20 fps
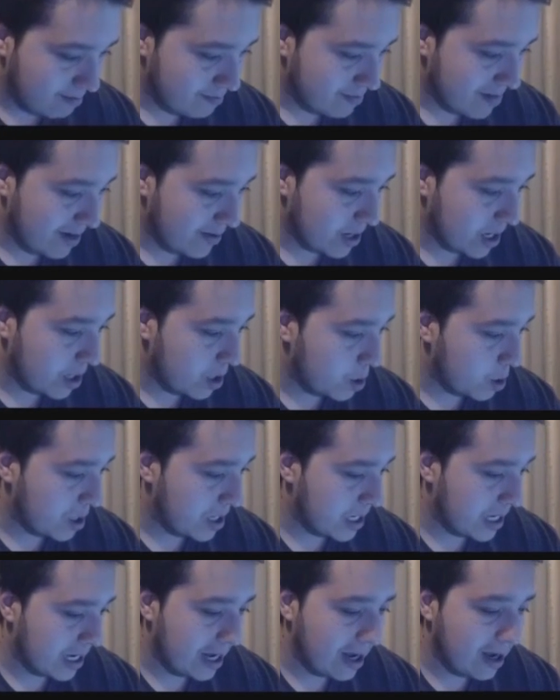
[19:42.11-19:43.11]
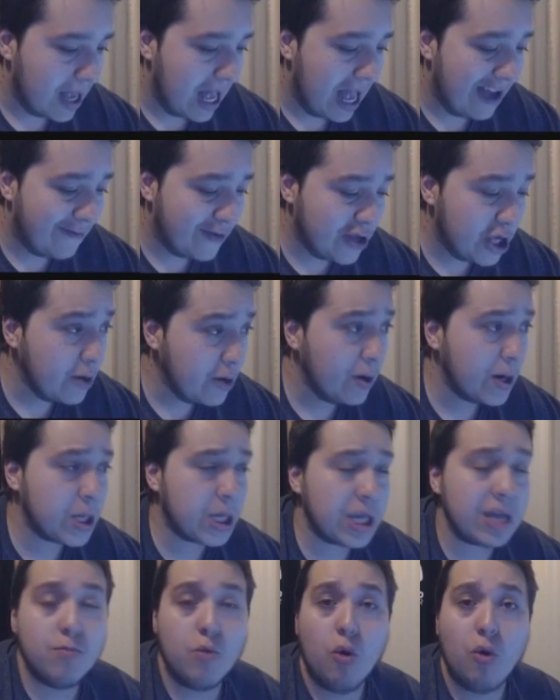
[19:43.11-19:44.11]
That was interesting. If you do want to
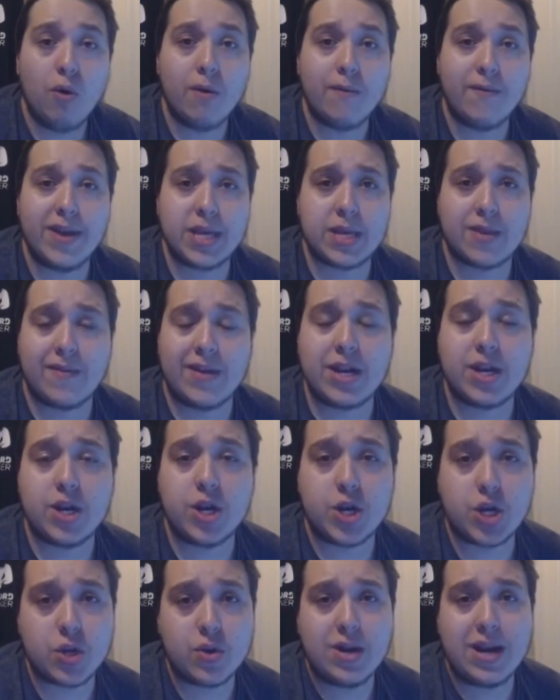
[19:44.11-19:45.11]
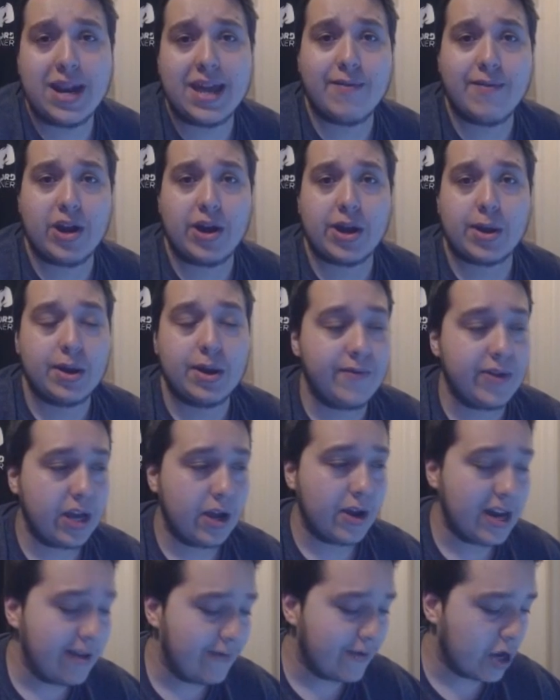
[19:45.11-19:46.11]
see more of this, then do leave a like on the
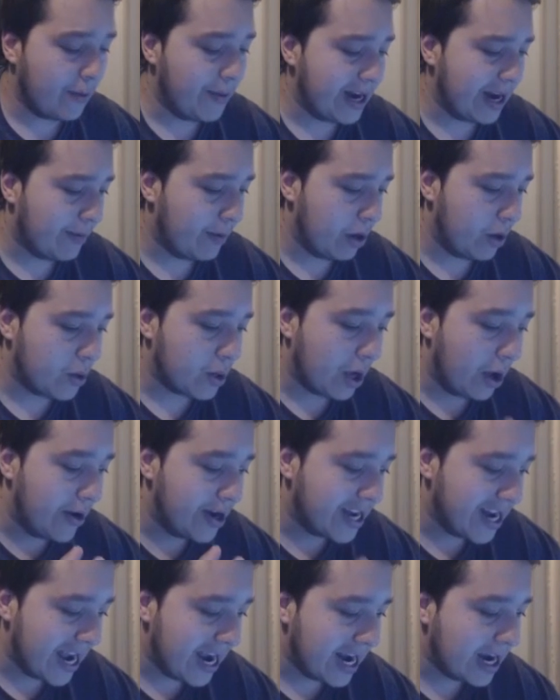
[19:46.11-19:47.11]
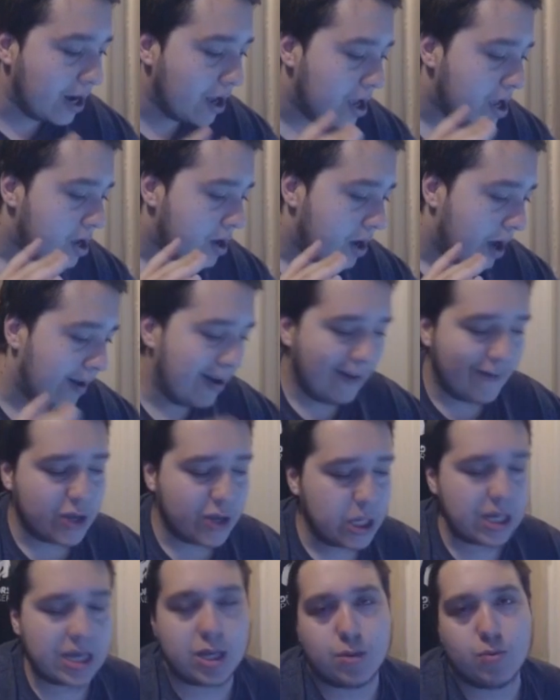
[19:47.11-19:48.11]
video. Leave a comment down below going, Dane, I'd love to
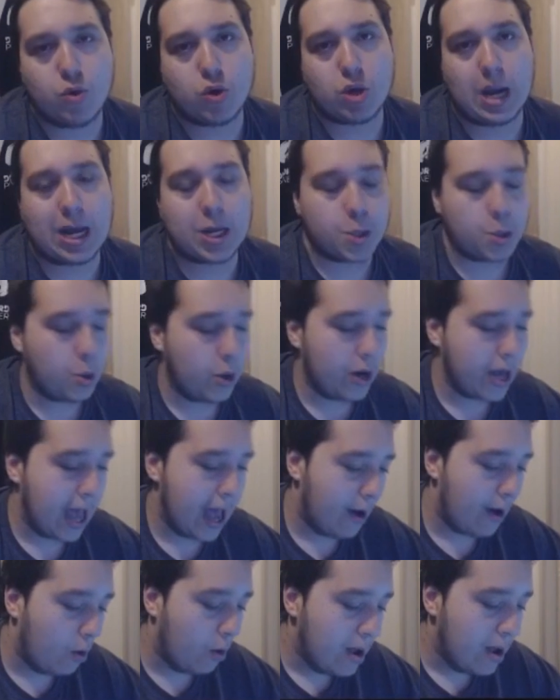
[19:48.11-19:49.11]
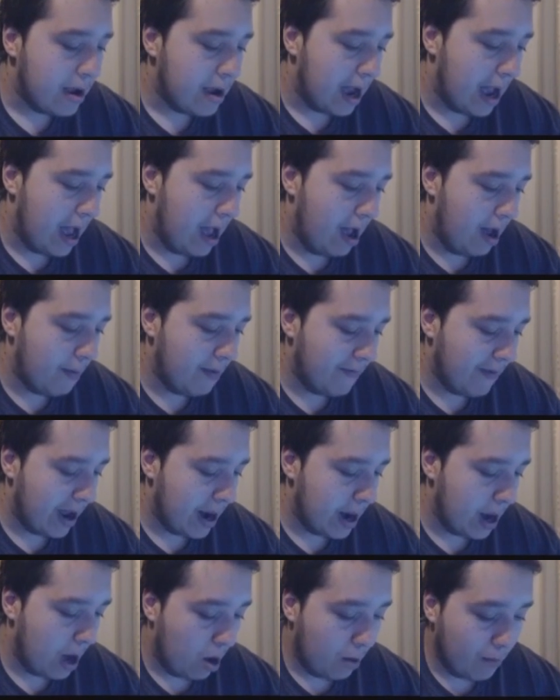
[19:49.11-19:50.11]
see some more Clash Royale.
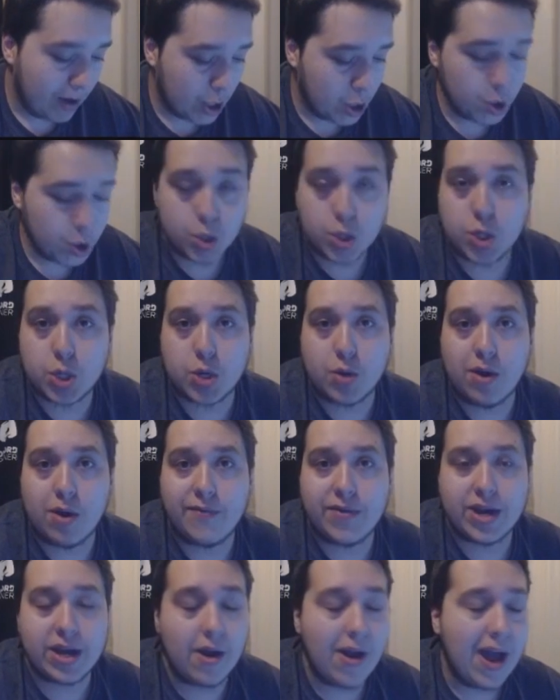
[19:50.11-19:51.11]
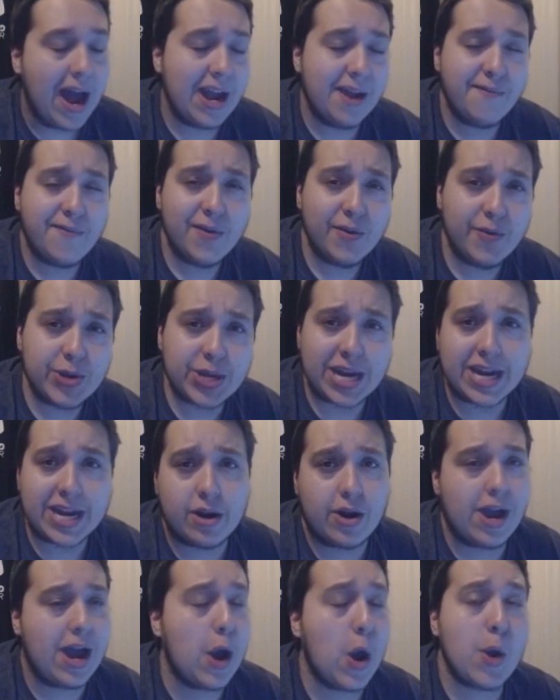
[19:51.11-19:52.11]
Then I'll make sure to do a video. And if there is any
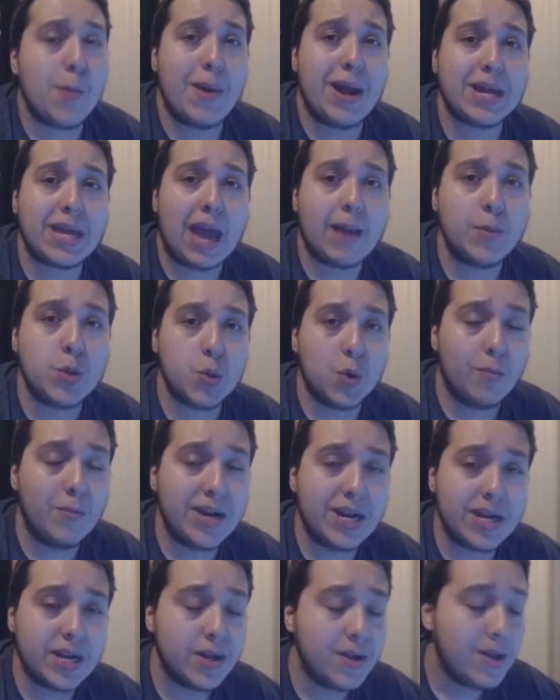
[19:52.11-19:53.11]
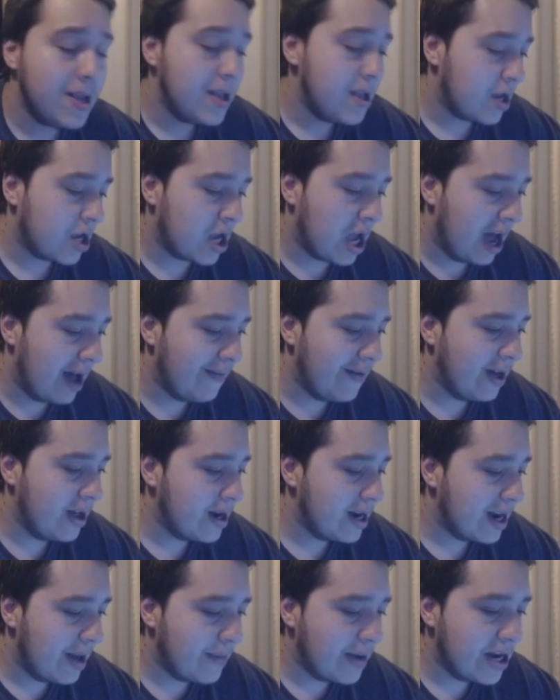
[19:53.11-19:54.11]
like iPad games you want me to cover,
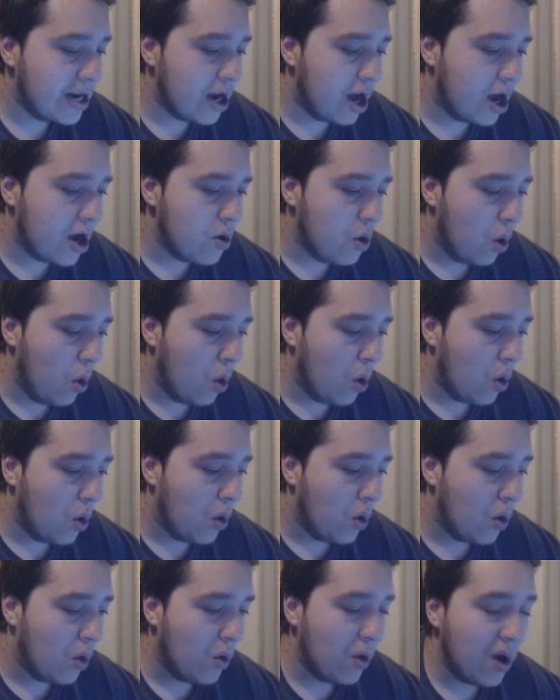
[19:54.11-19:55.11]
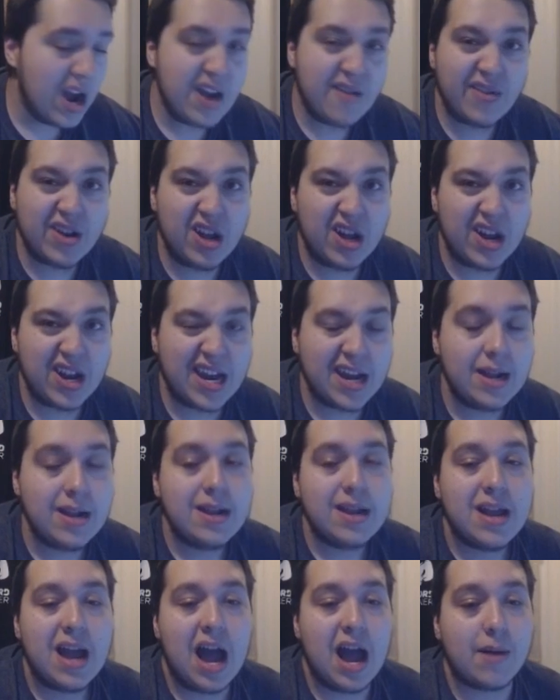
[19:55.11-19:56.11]
let me know, or anything like that.
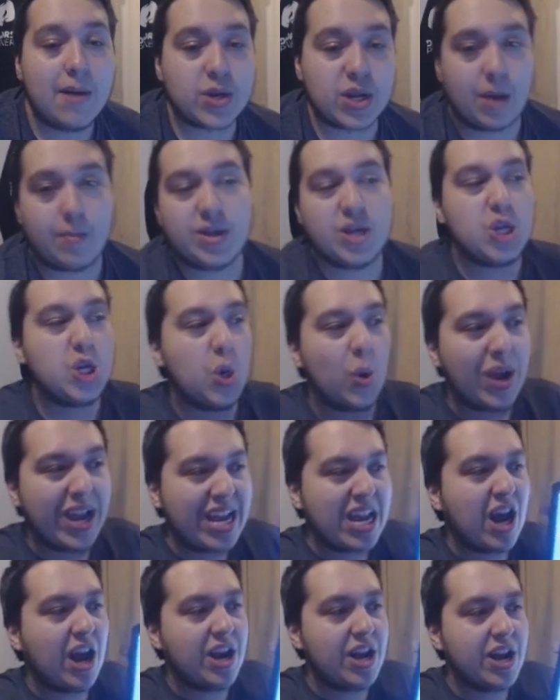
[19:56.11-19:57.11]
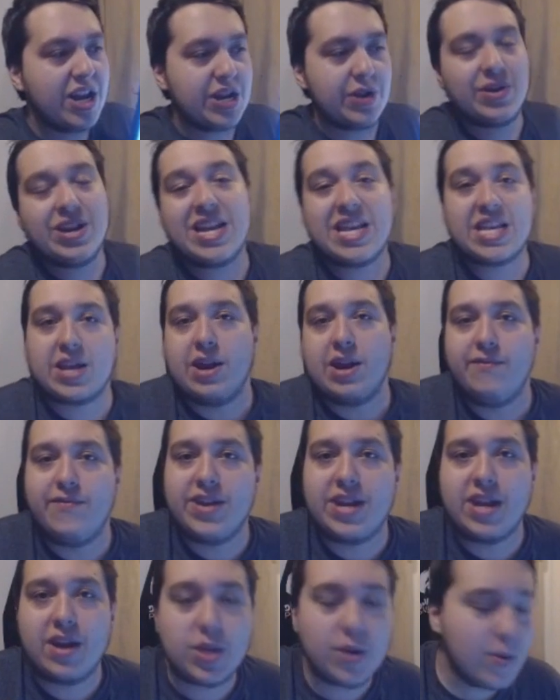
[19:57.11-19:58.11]
Because I'm enjoying kind of doing these kind of
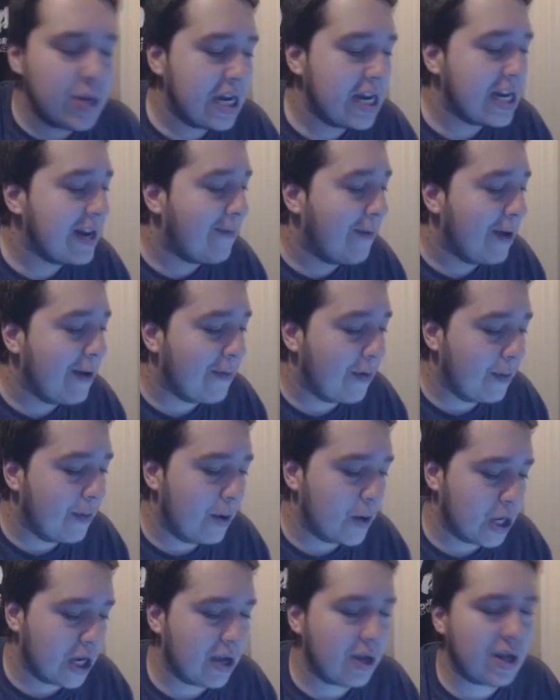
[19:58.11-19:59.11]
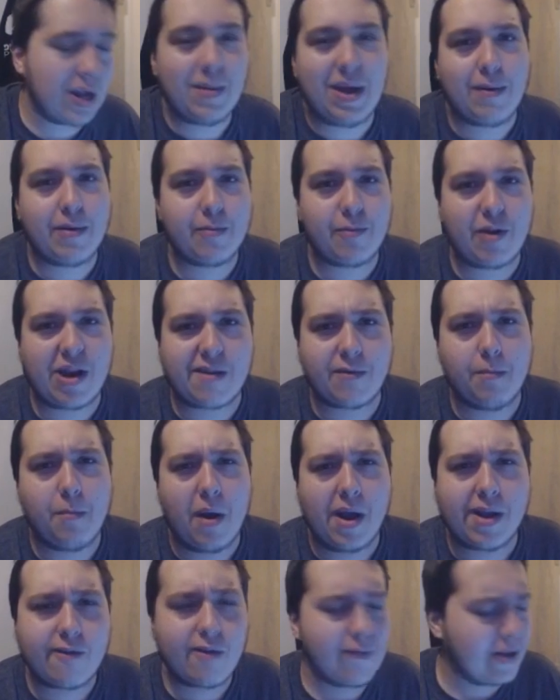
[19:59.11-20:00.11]
videos. Obviously different from, obviously, because I'm having a break from
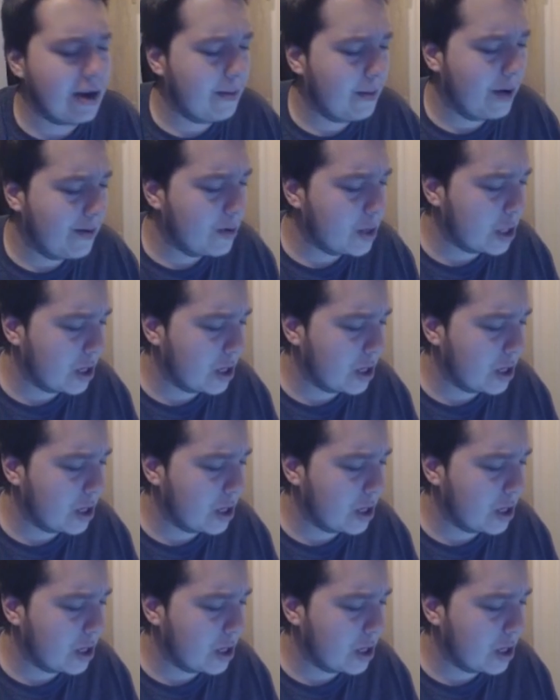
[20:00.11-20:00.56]
Minecraft at the moment.